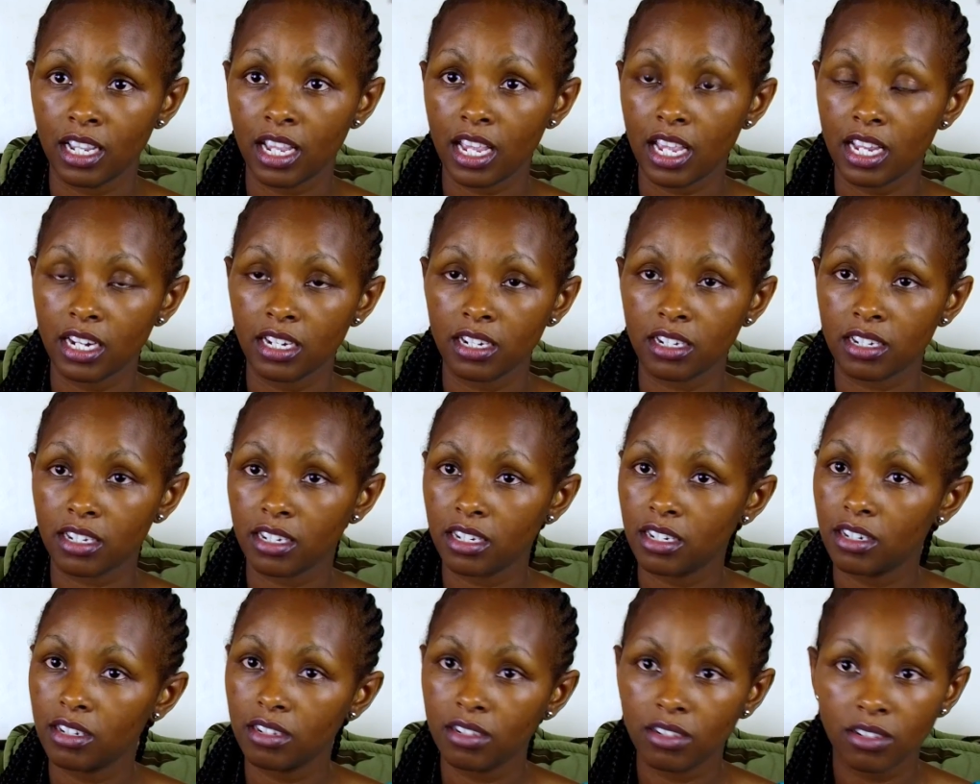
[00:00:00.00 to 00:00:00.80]
and
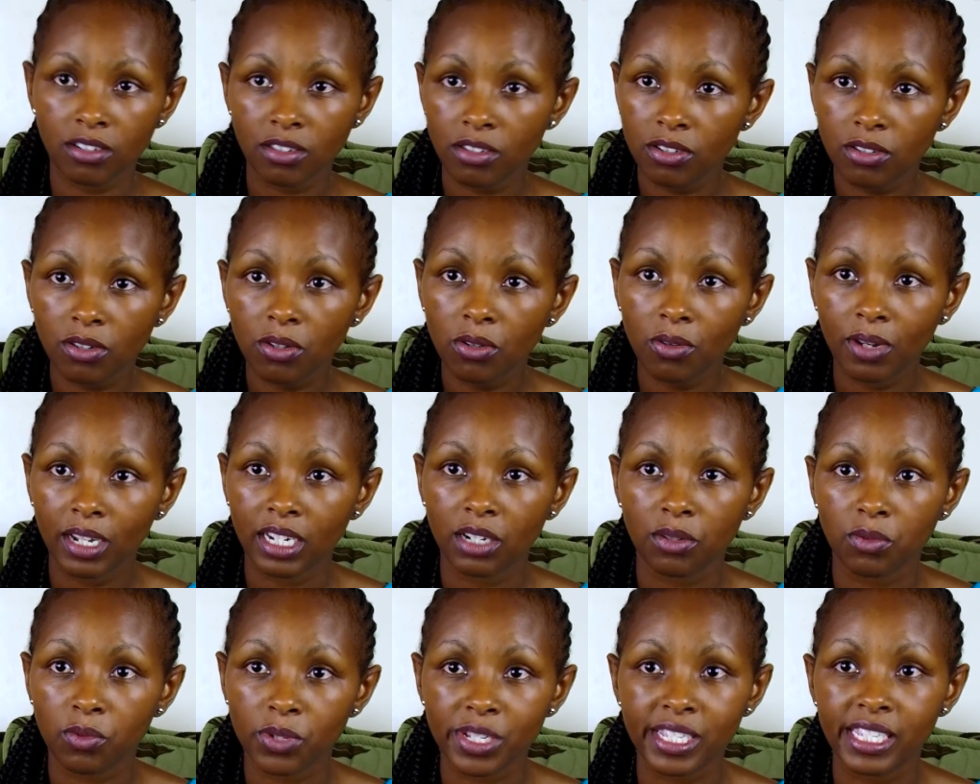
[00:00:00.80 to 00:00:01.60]
no
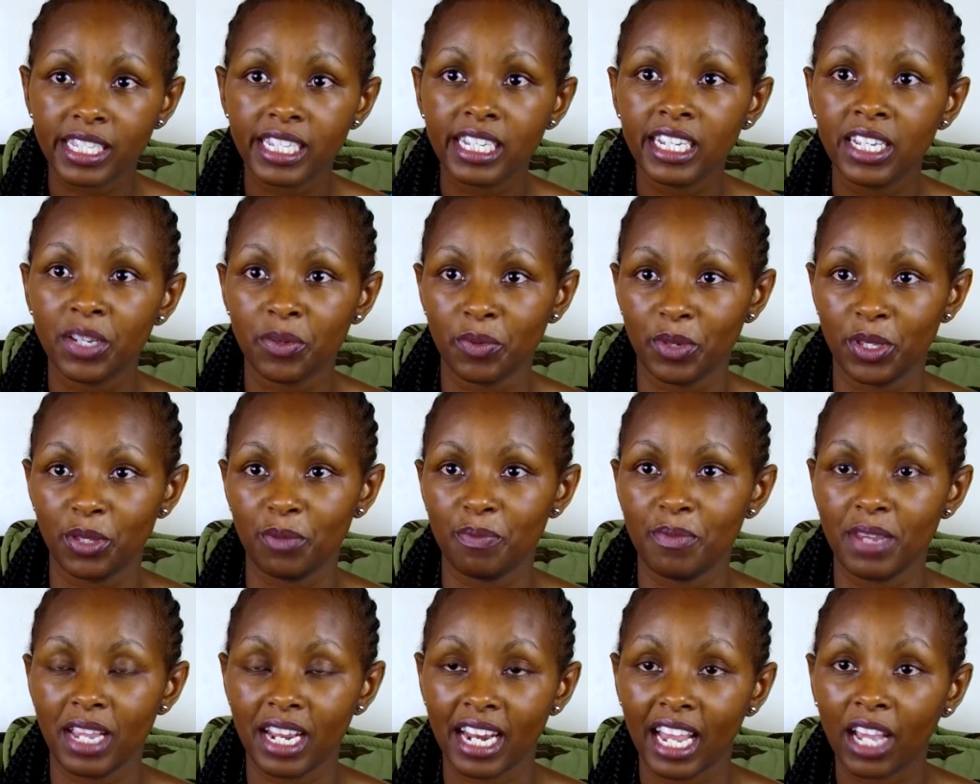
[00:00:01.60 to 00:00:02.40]
one was singing
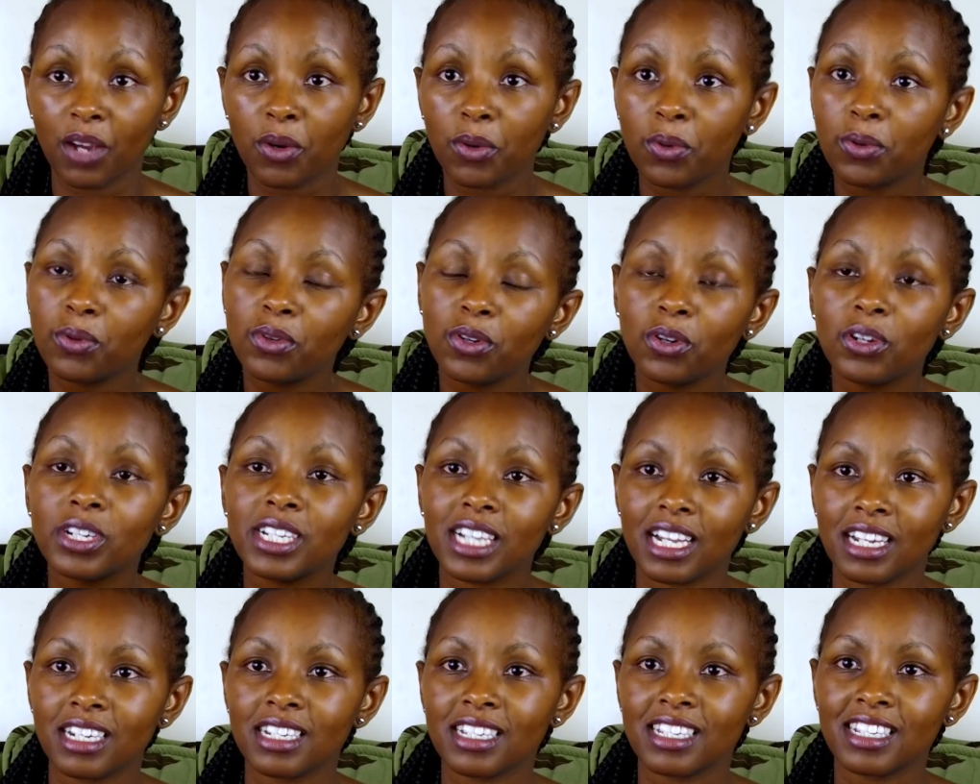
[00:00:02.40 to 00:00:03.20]
with me, and I could
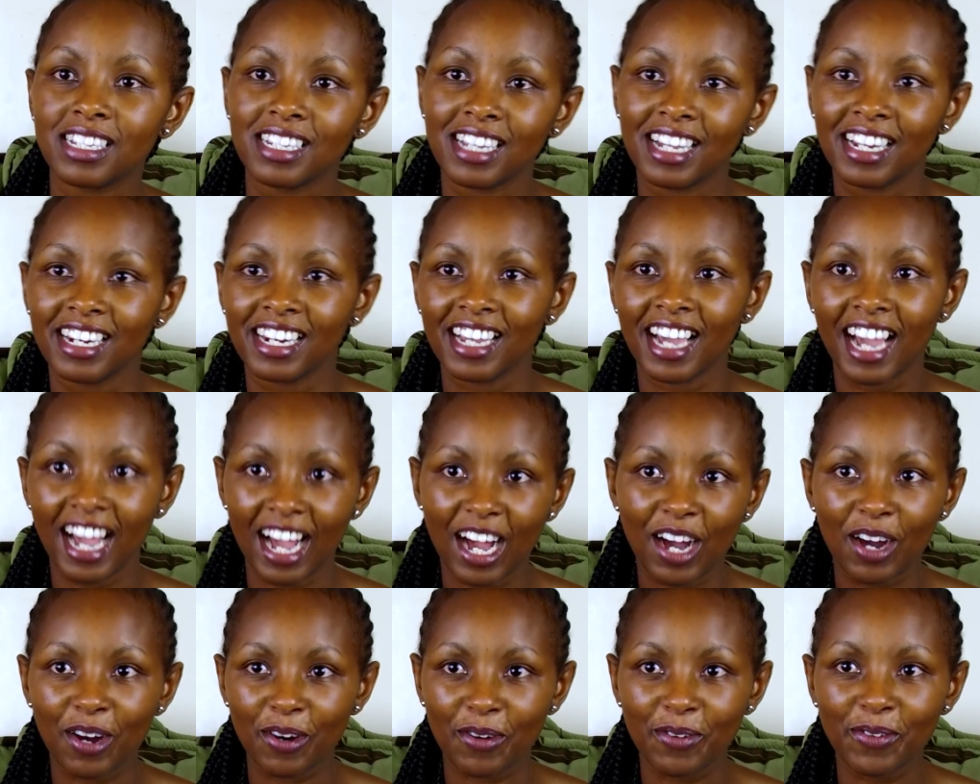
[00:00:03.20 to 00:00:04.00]
not understand
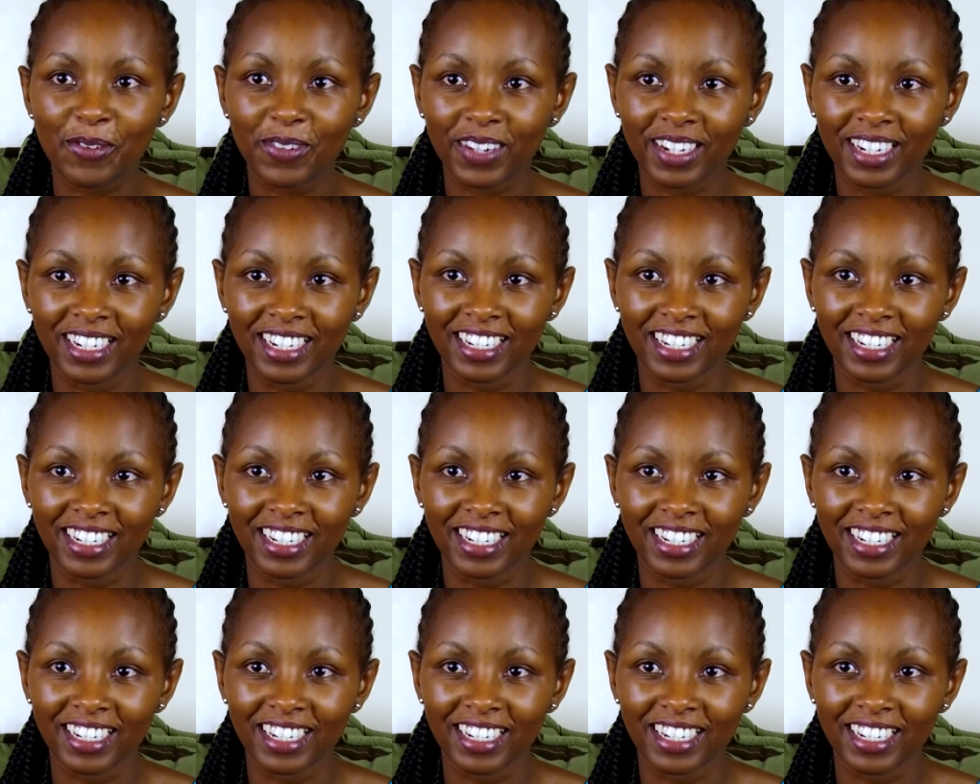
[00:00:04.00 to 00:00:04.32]
how